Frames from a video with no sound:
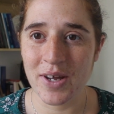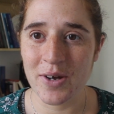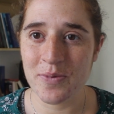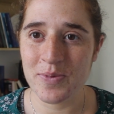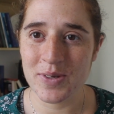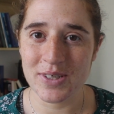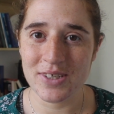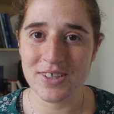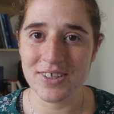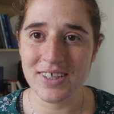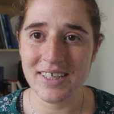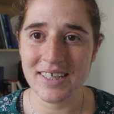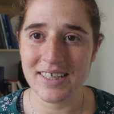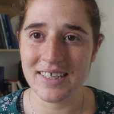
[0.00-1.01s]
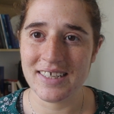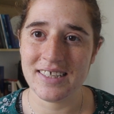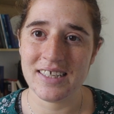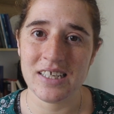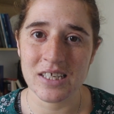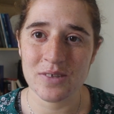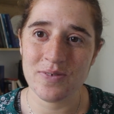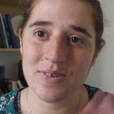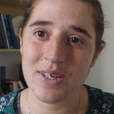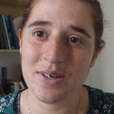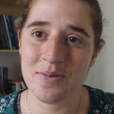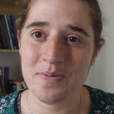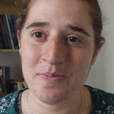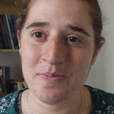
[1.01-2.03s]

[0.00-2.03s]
I hope you enjoyed, and until next video,